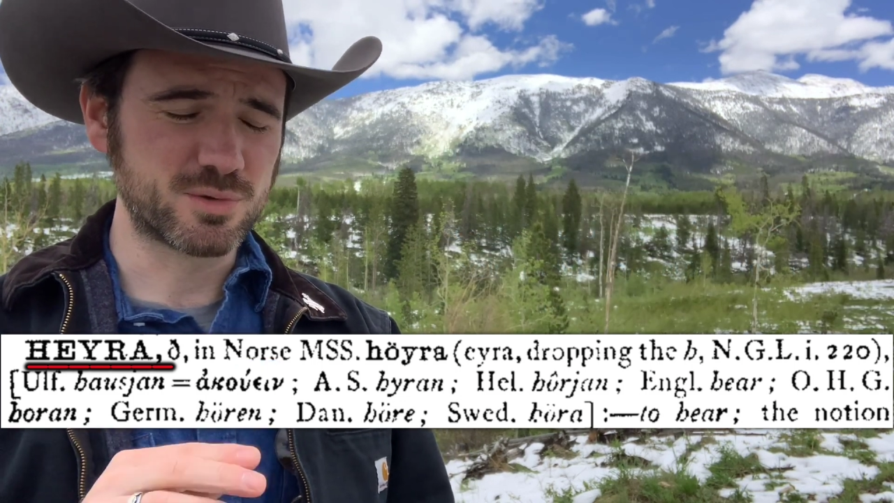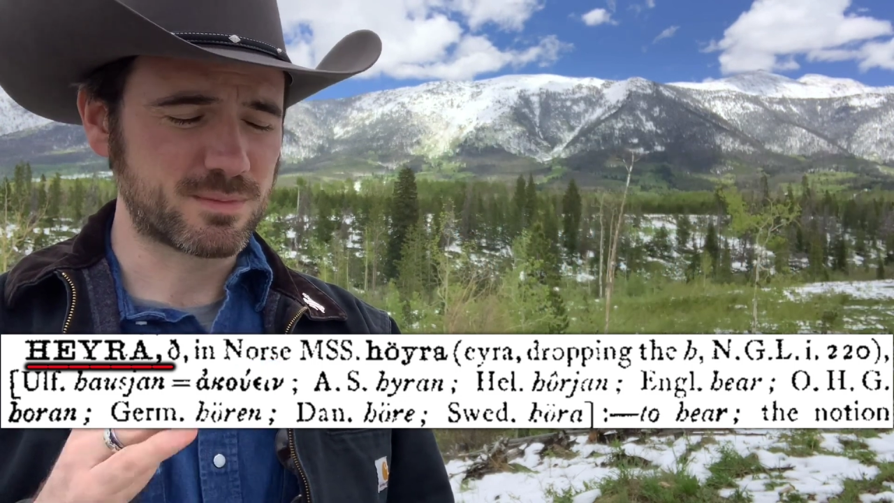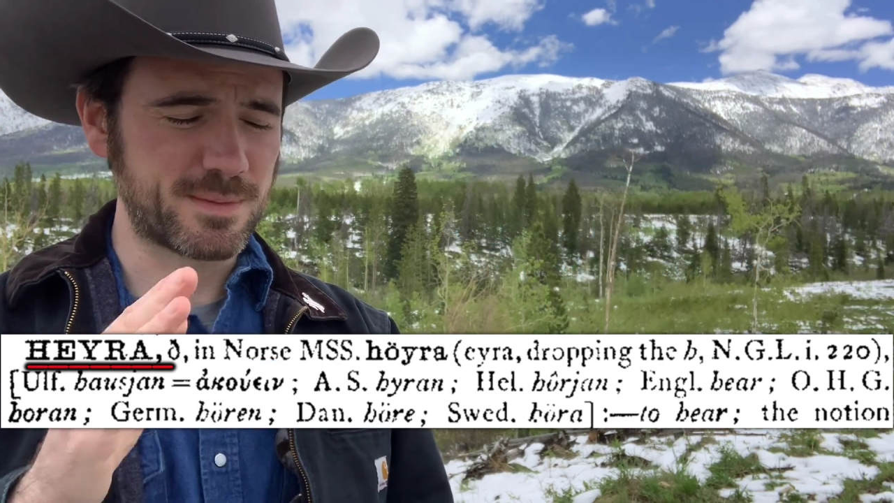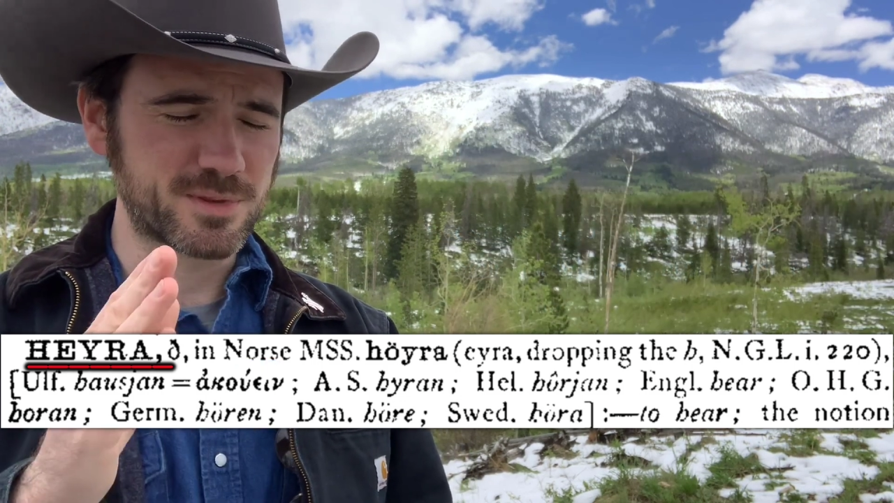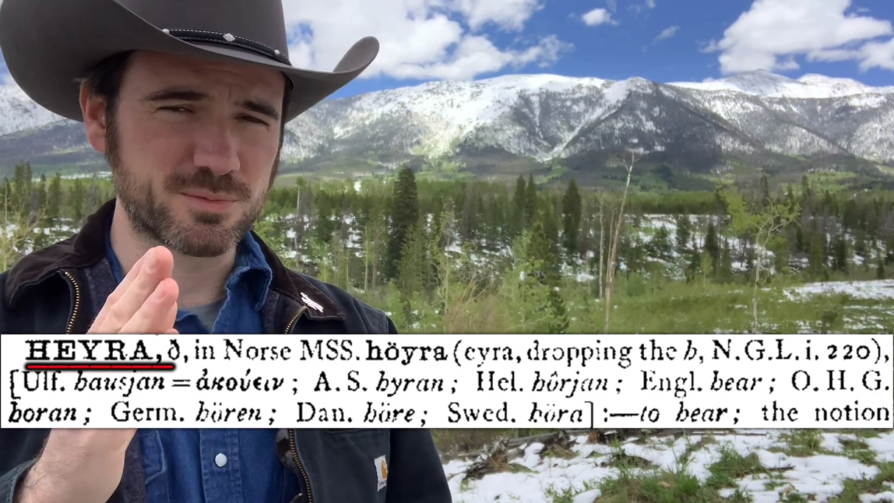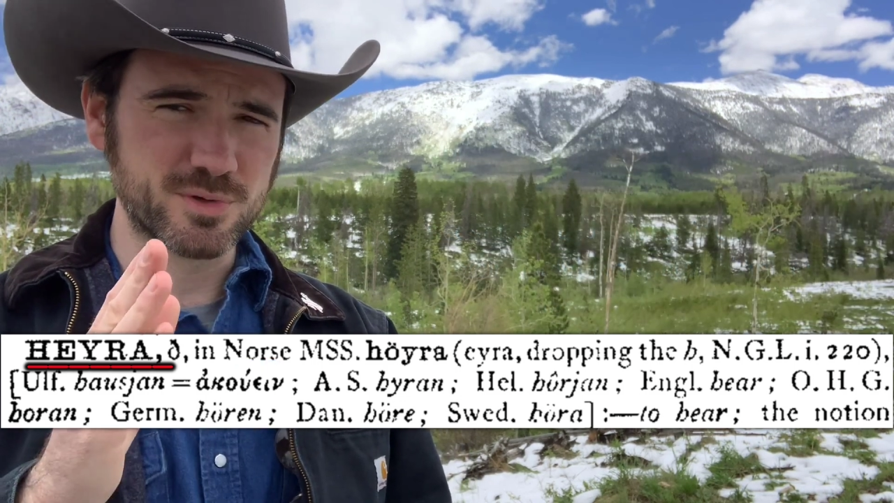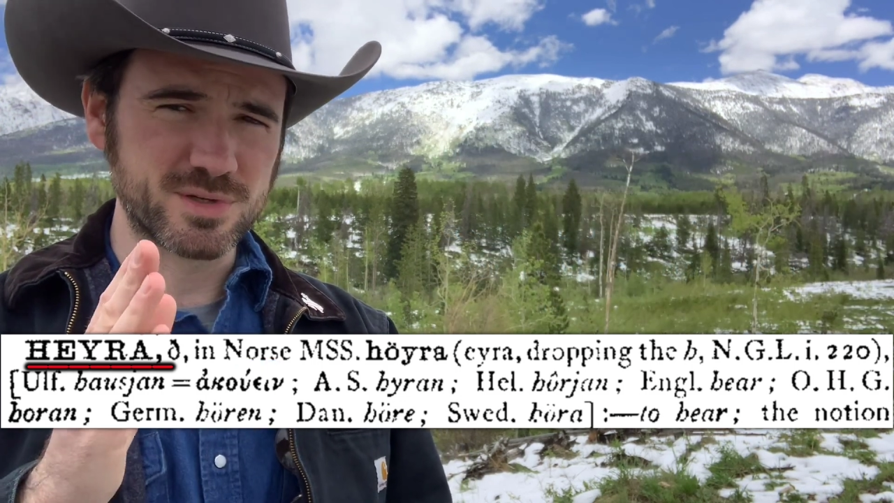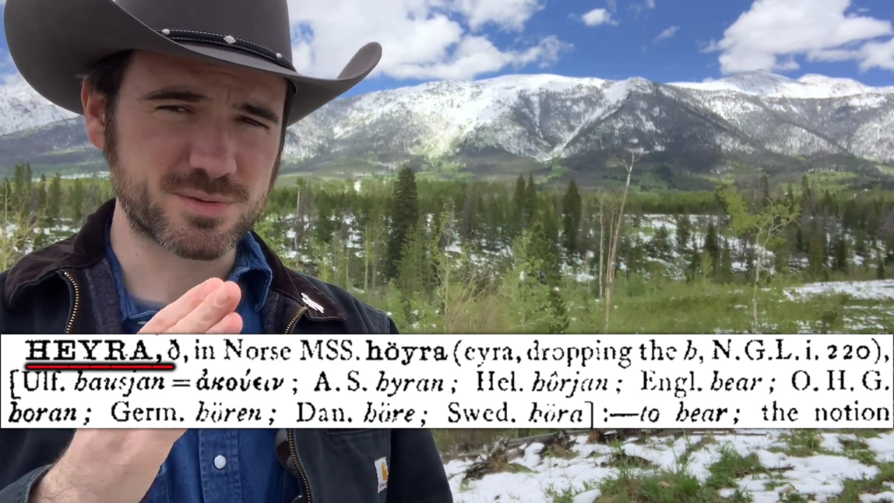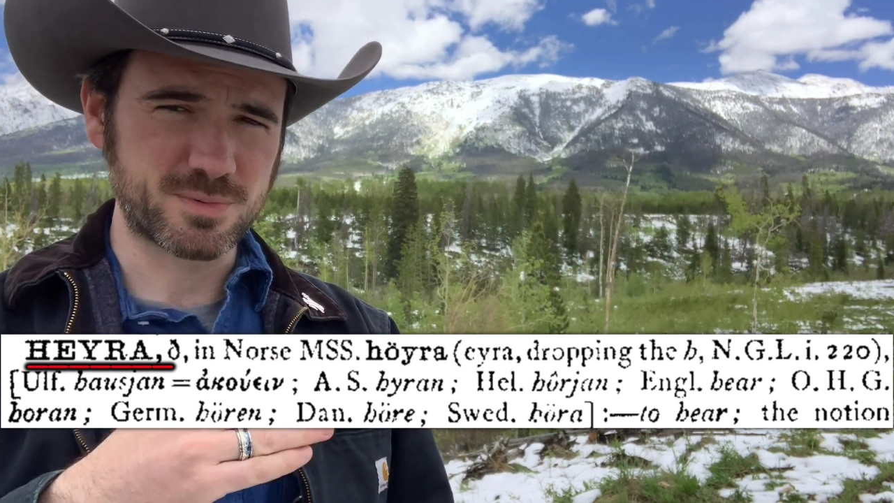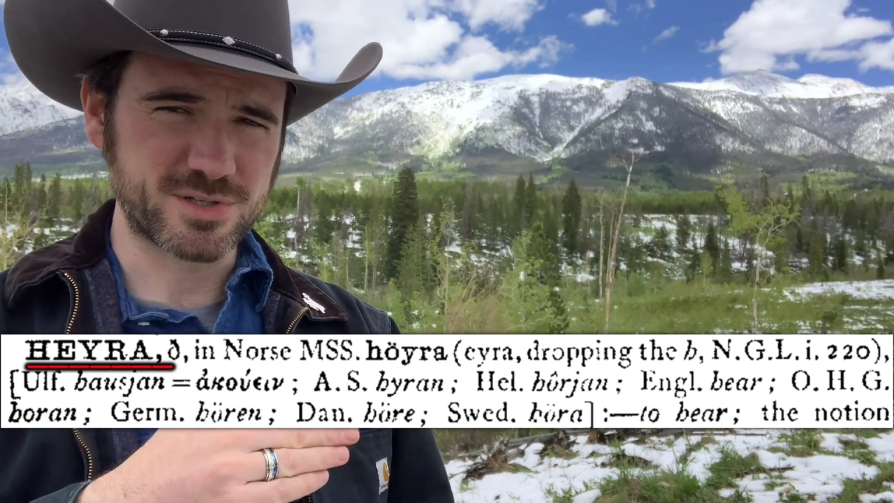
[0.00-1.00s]
Remember, the root
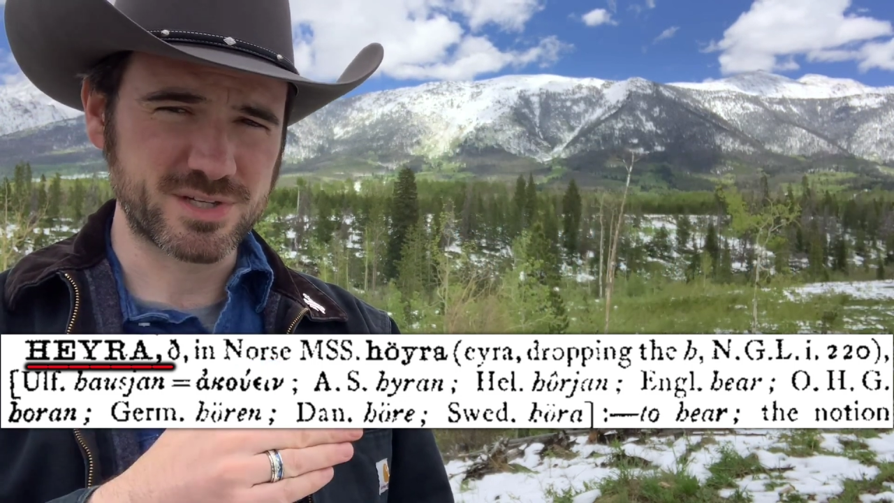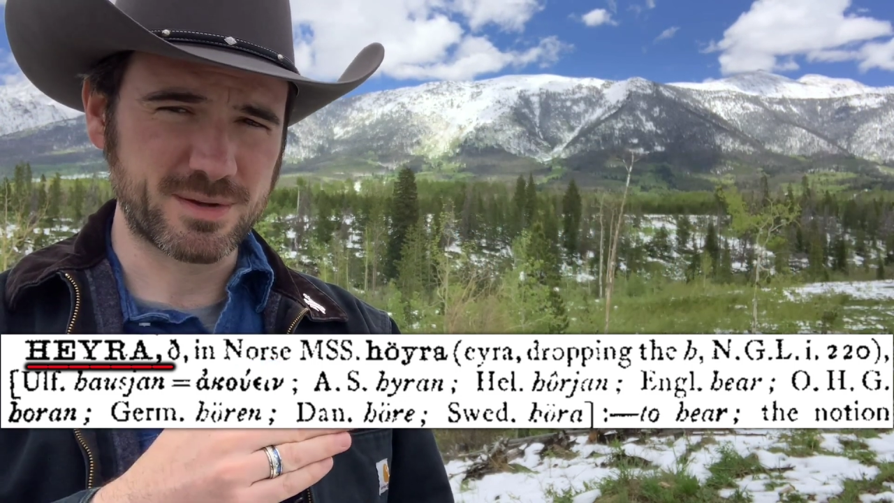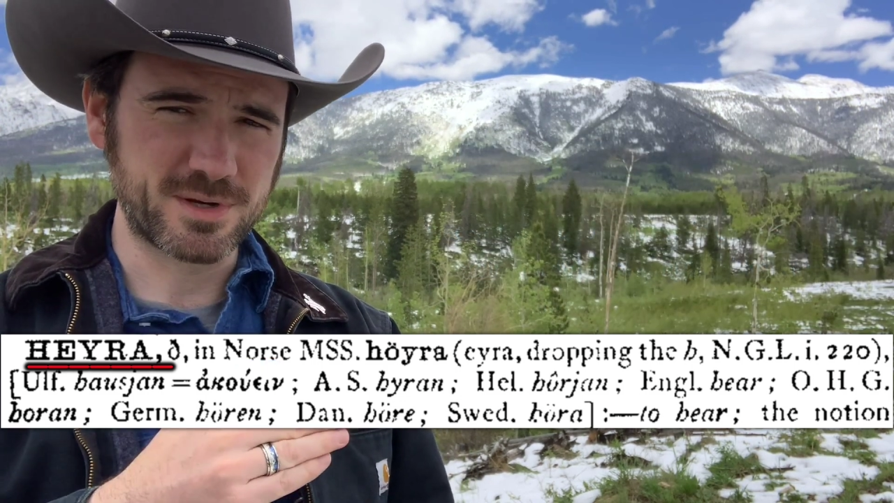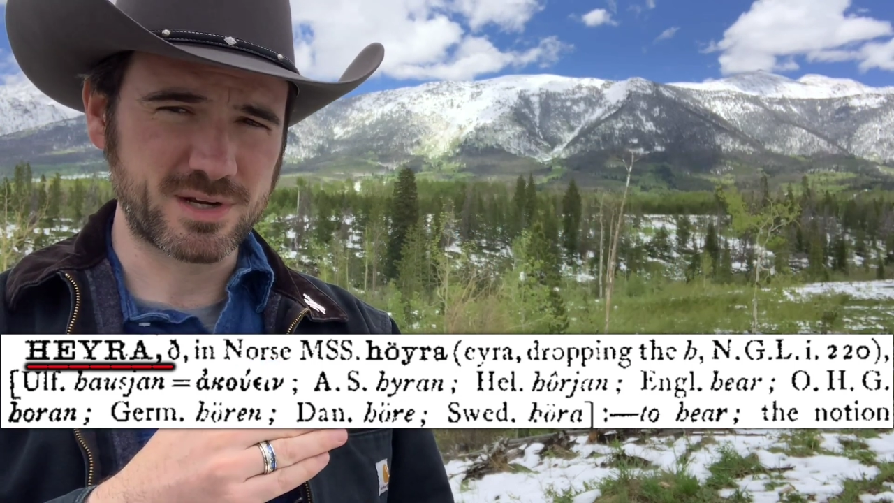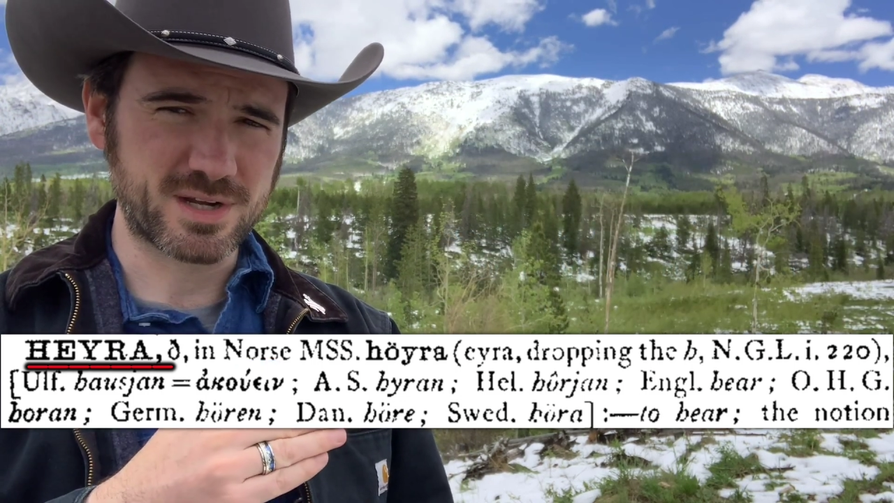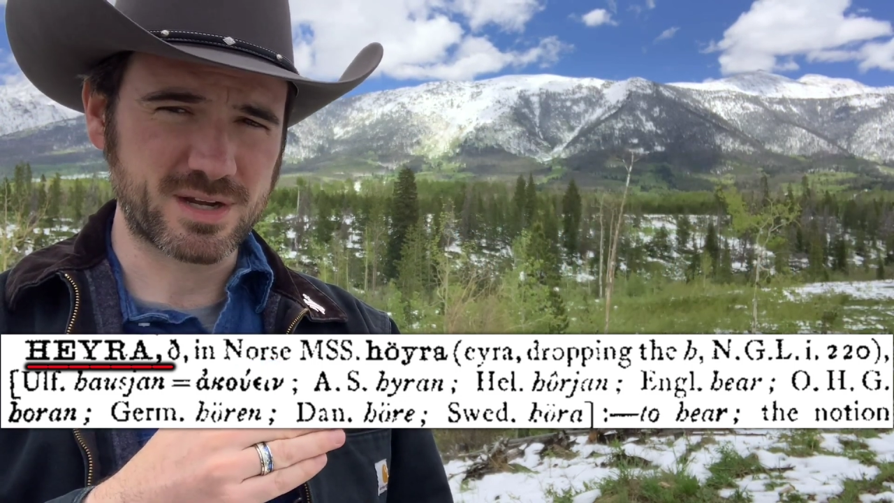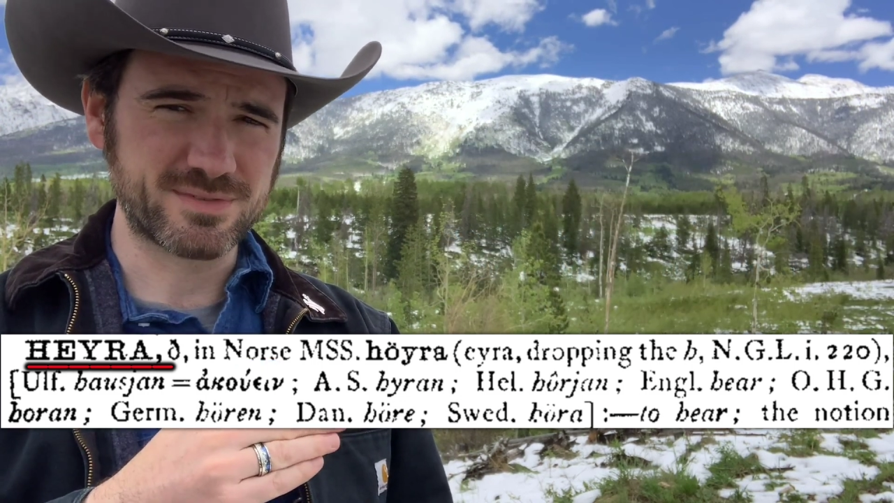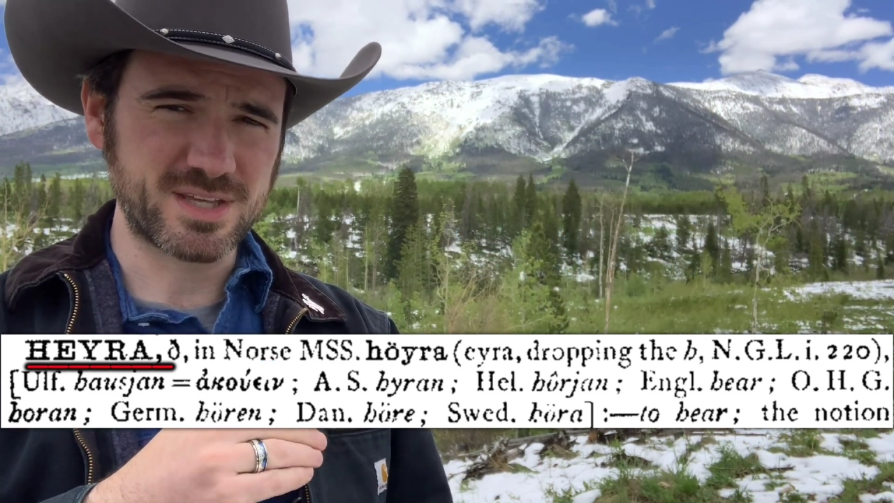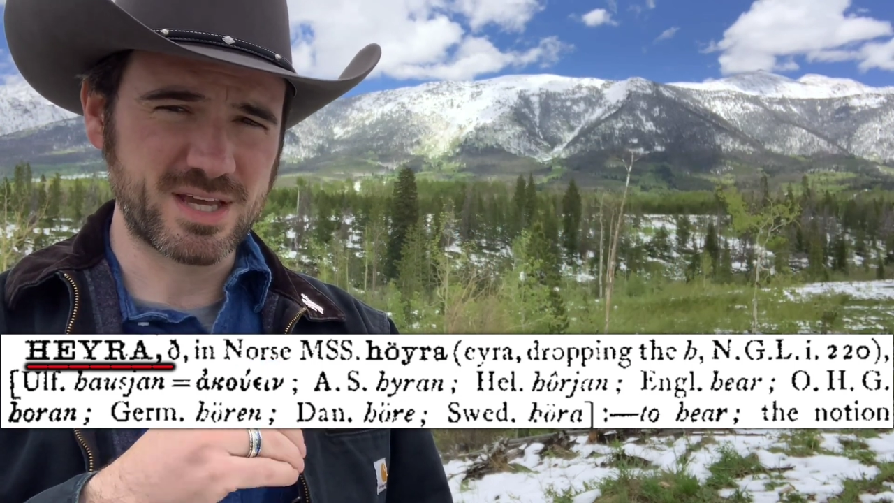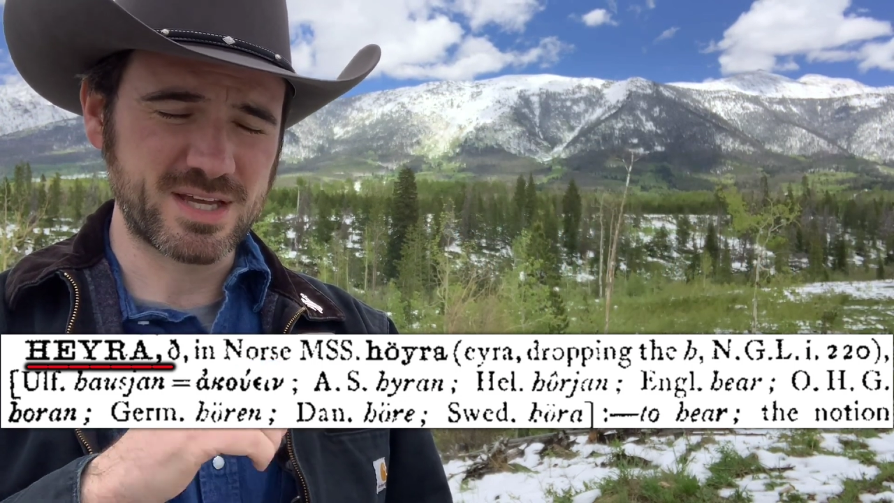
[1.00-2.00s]
is what you get when you knock off
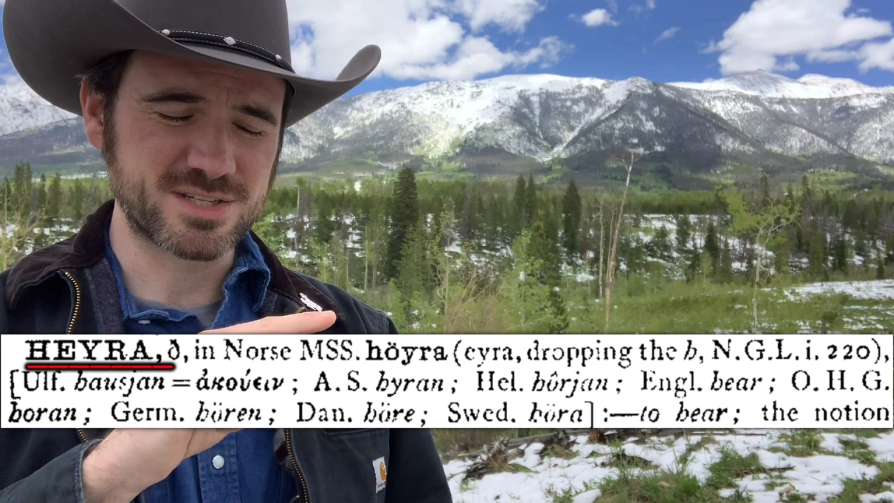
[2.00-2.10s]
the a,